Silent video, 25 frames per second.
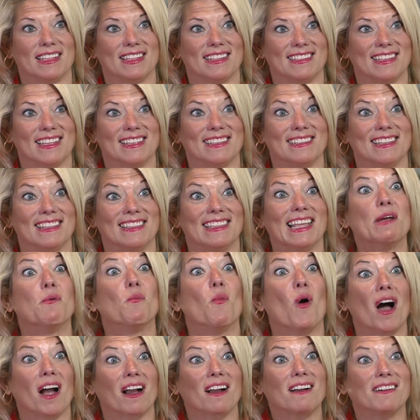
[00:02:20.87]
that says that they
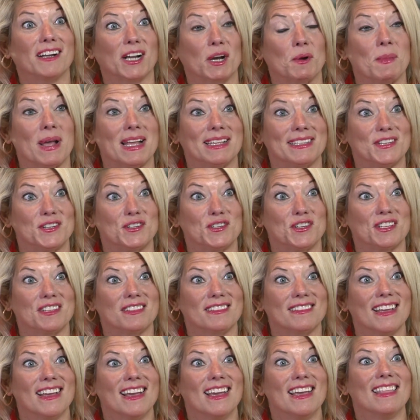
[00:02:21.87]
want clear
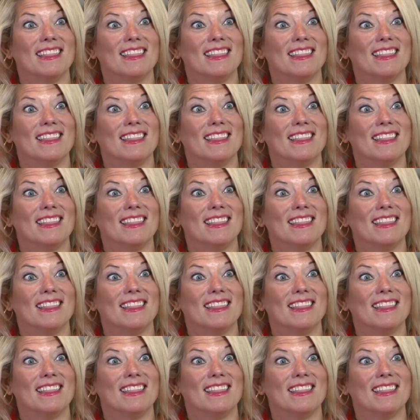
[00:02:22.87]
messages.